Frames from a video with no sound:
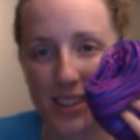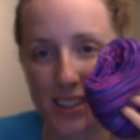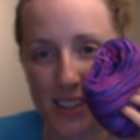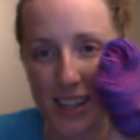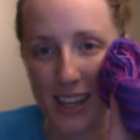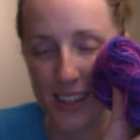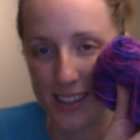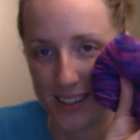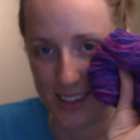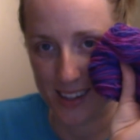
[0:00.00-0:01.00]
is
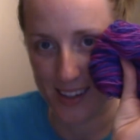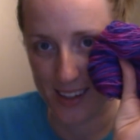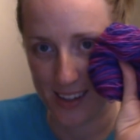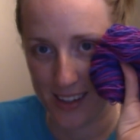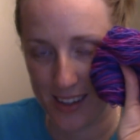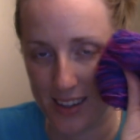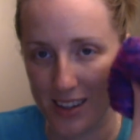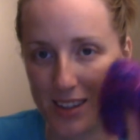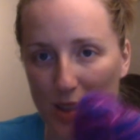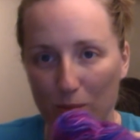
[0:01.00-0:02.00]
this.
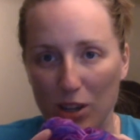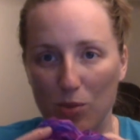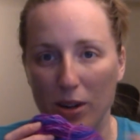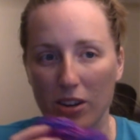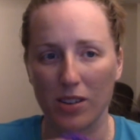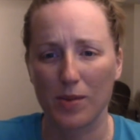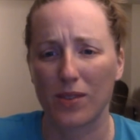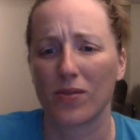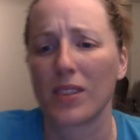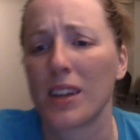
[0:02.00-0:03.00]
It's a much better, let
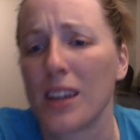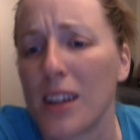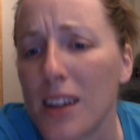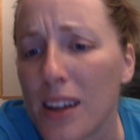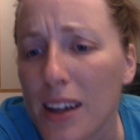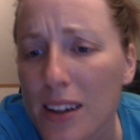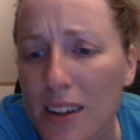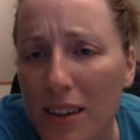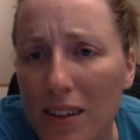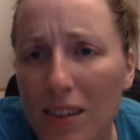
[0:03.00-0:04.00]
me, hang
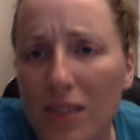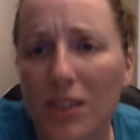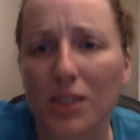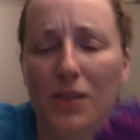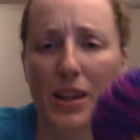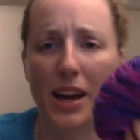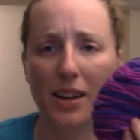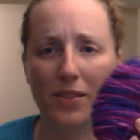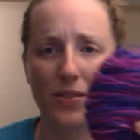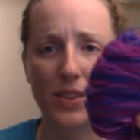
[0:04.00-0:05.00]
on, I'll do that.
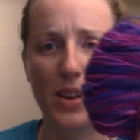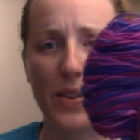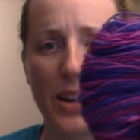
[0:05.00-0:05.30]
There we